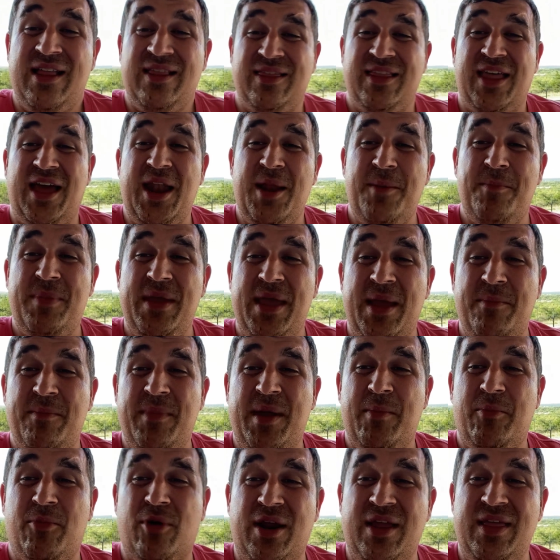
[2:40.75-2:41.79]
let it be a
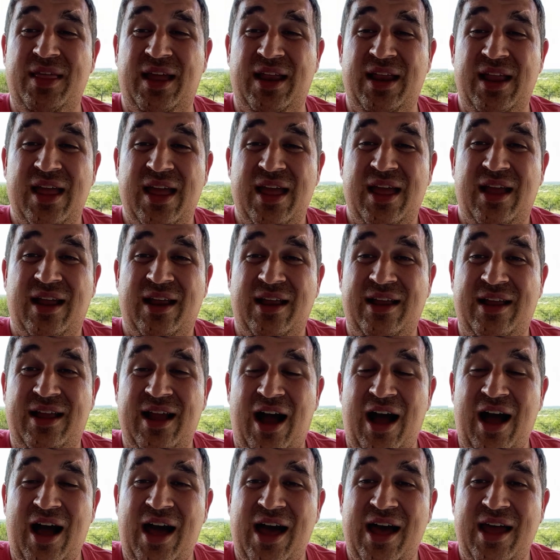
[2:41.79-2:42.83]
memory that
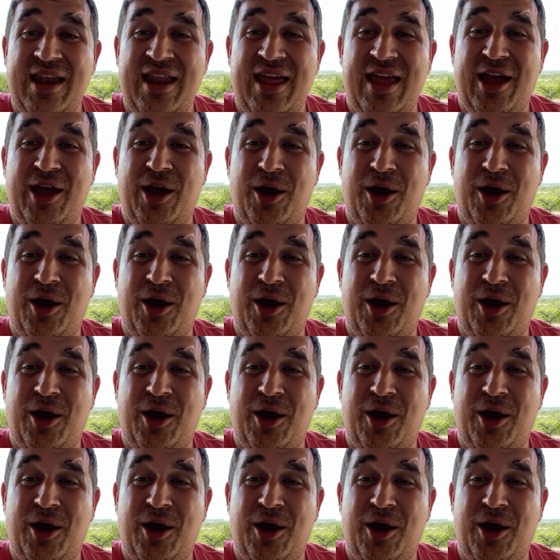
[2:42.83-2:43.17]
God